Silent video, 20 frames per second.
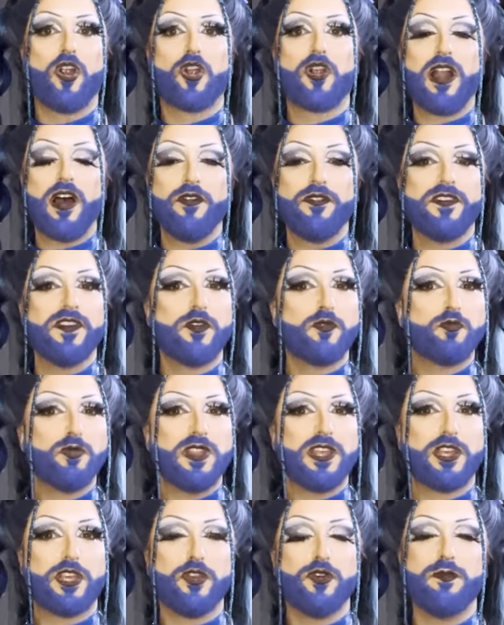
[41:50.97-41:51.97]
Her outfit,
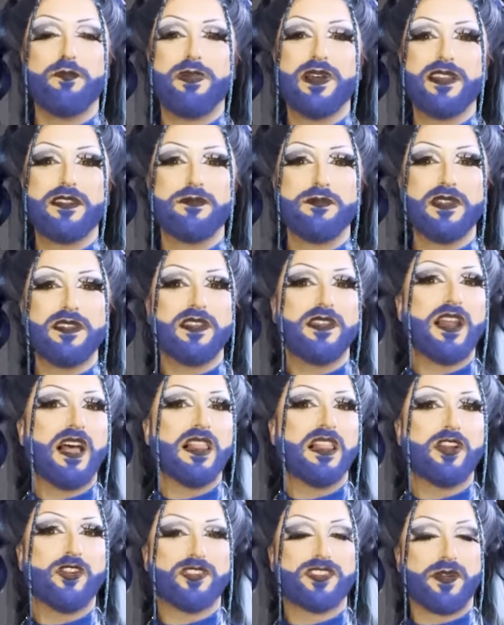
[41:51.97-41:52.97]
really cute, but it's missing a
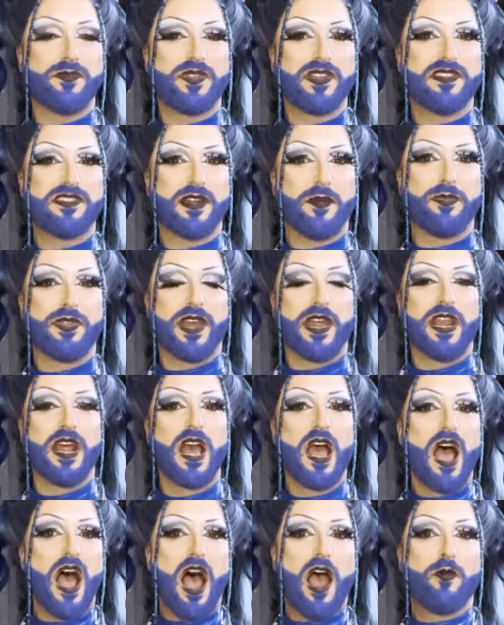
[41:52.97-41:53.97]
little something something.
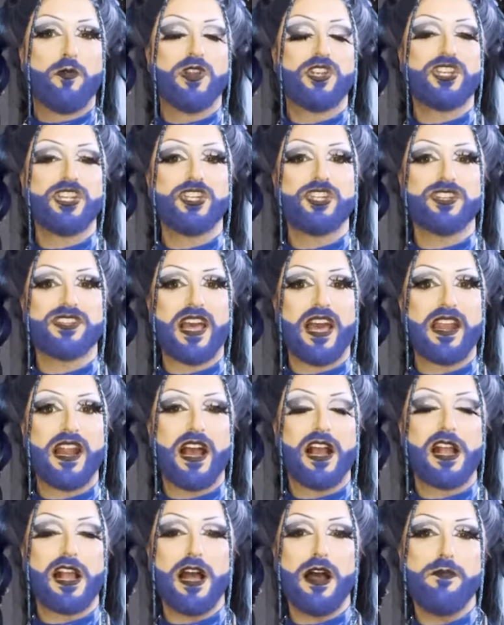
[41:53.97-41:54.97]
I wish she just had
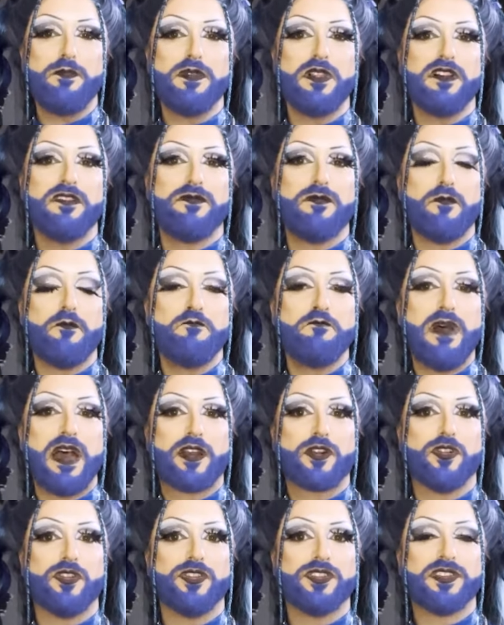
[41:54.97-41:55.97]
a couple of
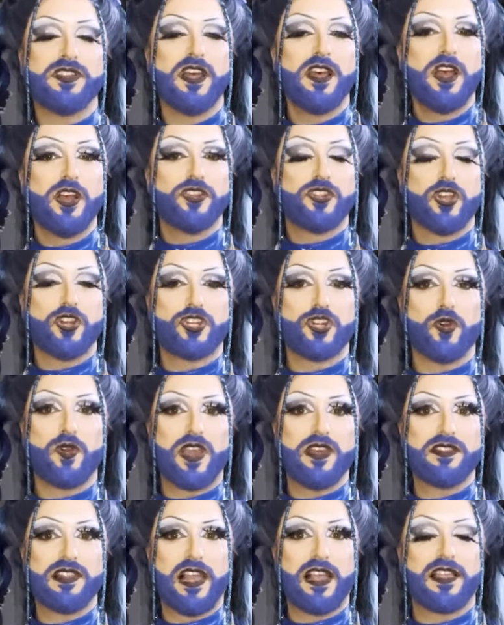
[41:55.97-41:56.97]
medals to
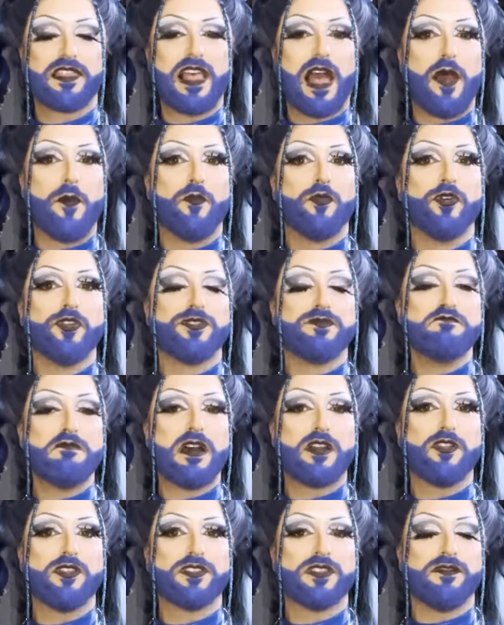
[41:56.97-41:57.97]
showcase like that, those
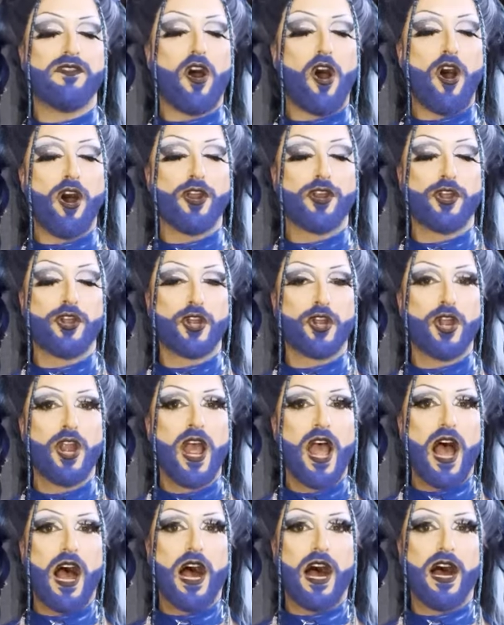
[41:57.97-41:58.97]
medals of honor.
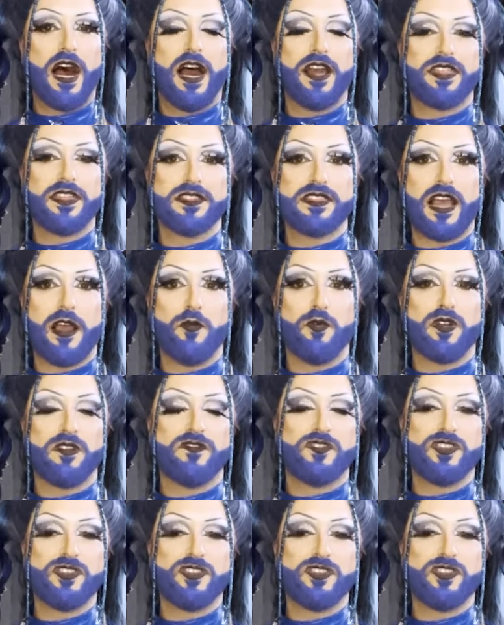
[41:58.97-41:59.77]
Uh, I think that would have